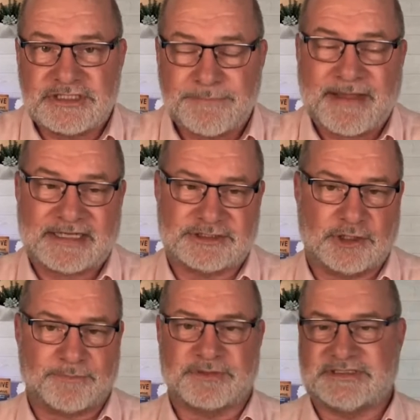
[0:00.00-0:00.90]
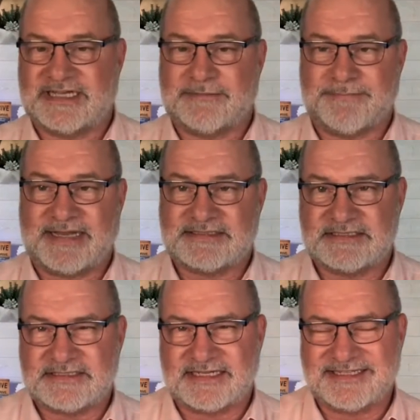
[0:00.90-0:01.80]
Deepak Chopra said it best. He
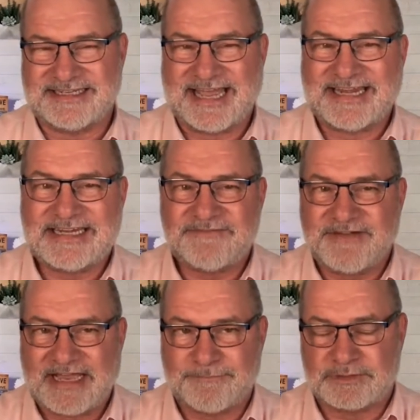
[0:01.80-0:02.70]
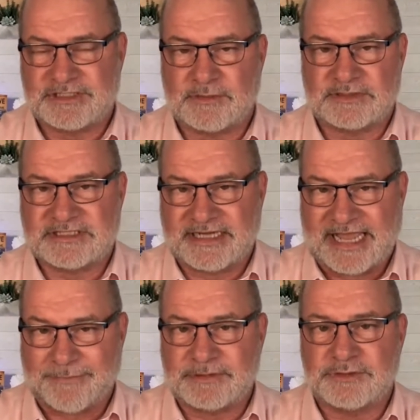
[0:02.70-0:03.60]
said, 95% of what's going to
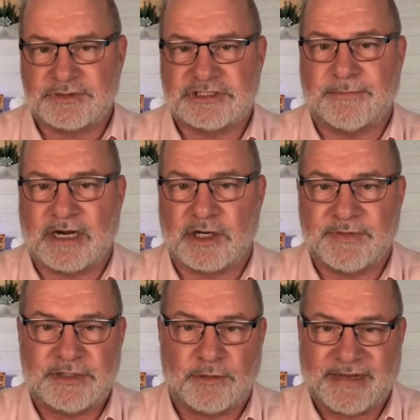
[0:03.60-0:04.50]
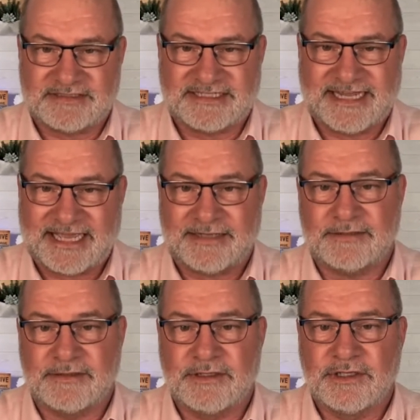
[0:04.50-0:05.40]
happen to us tomorrow, we know about today.
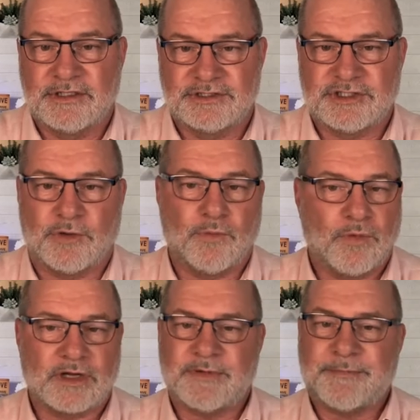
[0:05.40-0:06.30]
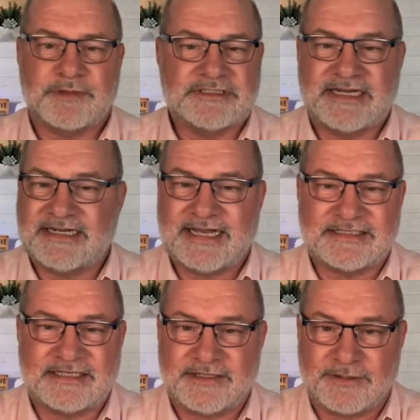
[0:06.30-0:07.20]
So what are we pretending
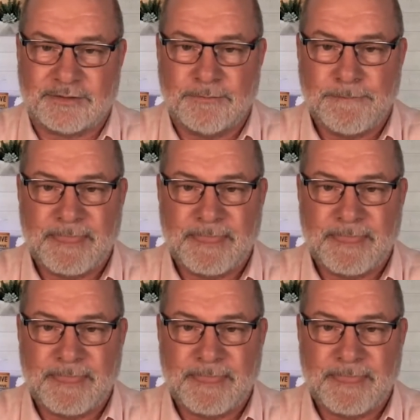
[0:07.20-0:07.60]
not to know?